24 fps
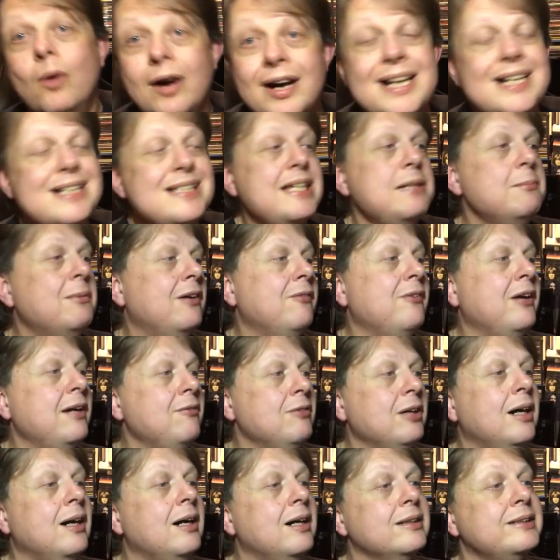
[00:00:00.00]
Why is he my
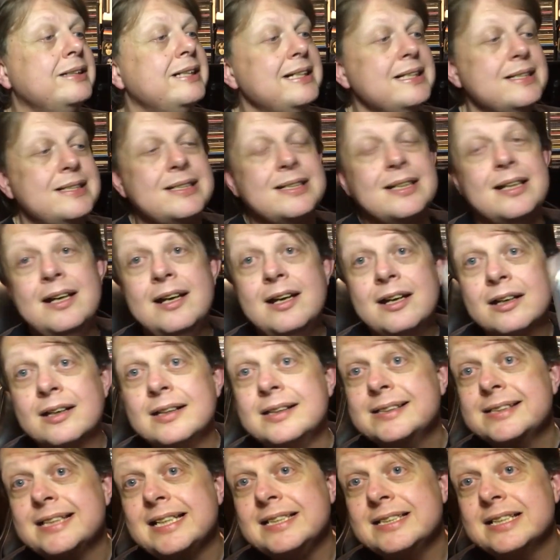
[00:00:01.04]
favourite artist?
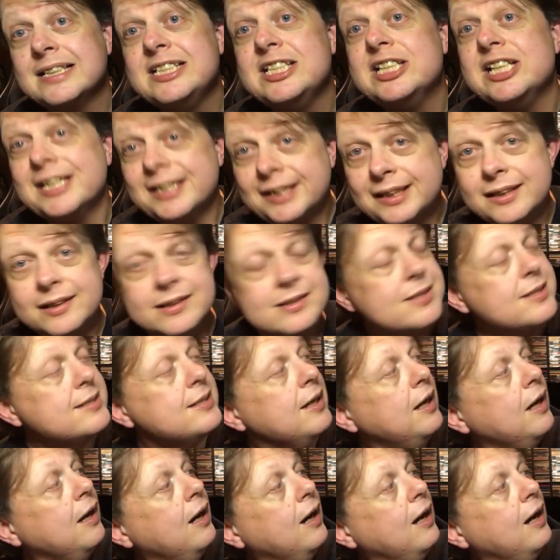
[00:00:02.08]
Because he's a genius.